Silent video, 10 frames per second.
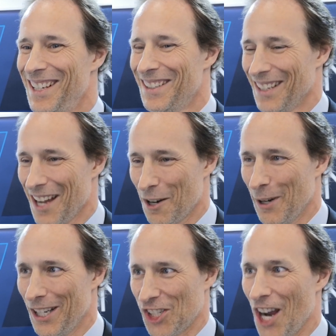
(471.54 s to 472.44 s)
They got
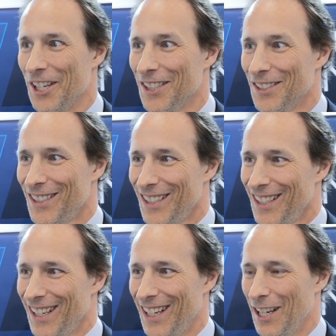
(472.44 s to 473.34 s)
away to China.
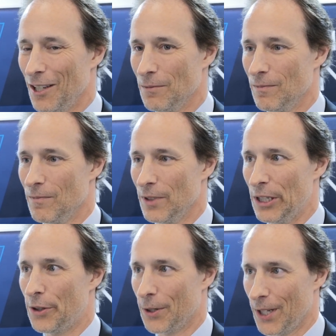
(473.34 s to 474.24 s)
Yeah.
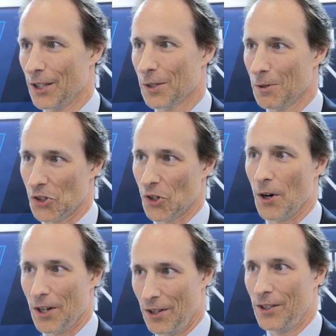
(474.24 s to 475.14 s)
EtherDelta was
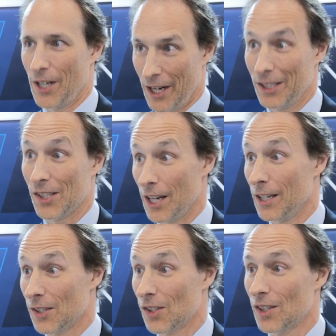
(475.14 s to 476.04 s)
started in the United
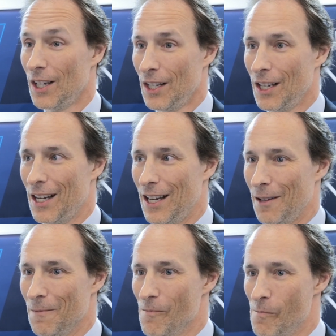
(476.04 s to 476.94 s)
States,
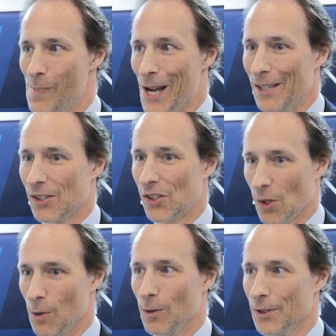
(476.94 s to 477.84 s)
but
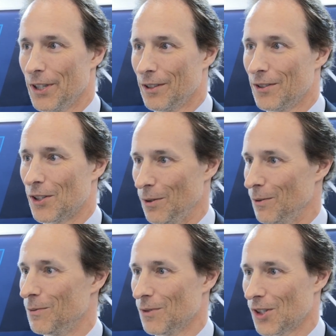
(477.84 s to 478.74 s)
sold
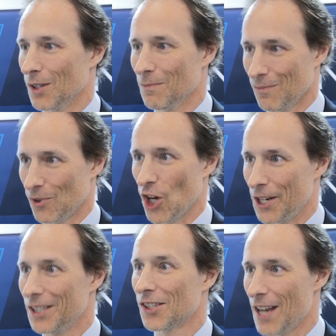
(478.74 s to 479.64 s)
to some
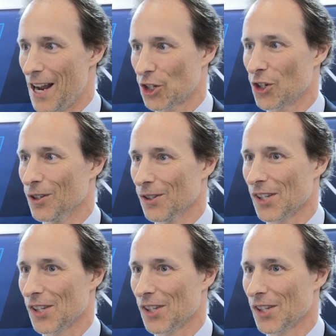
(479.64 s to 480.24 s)
Chinese nationals